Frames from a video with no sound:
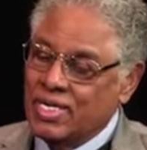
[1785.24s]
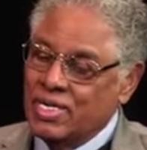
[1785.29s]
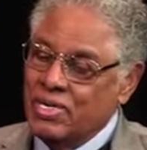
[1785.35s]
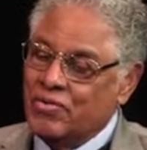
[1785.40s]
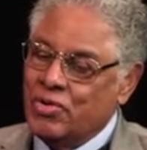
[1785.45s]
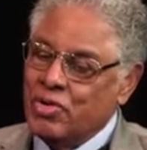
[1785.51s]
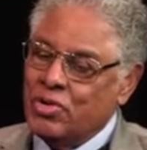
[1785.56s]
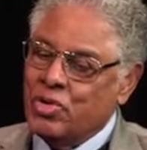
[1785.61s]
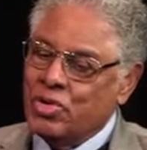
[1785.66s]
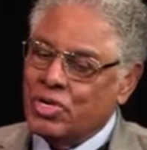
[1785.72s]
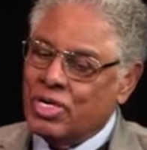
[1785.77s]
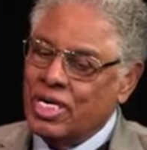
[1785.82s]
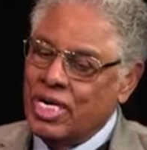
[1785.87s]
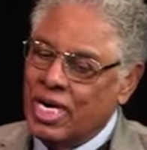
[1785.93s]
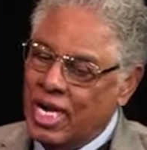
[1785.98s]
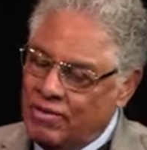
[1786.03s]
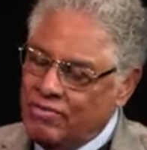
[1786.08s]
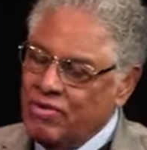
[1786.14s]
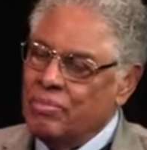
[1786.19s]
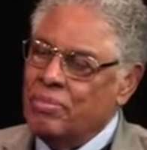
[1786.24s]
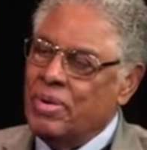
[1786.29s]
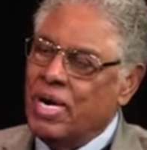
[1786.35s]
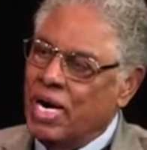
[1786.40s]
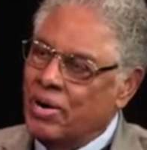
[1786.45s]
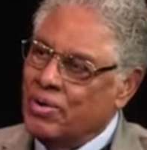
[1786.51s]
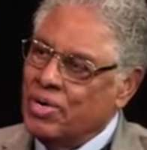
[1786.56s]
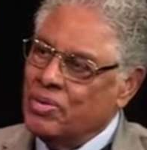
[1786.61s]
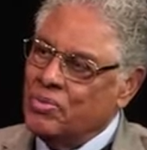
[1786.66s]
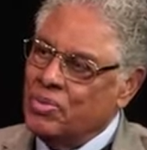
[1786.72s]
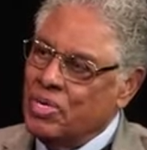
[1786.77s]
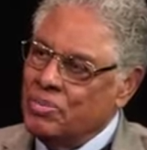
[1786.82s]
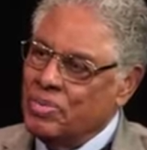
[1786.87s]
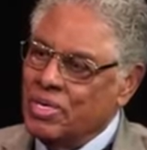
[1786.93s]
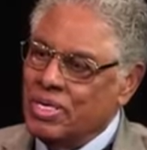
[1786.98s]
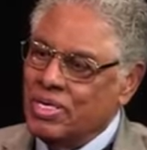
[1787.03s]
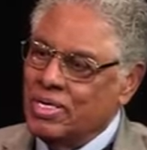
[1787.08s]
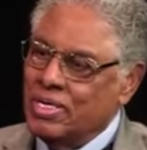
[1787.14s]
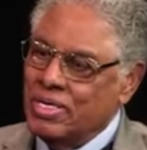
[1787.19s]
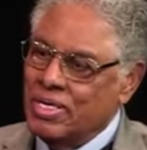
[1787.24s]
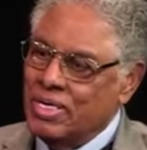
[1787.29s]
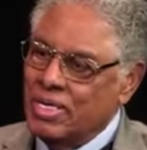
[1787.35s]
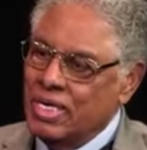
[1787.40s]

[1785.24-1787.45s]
if you took never married women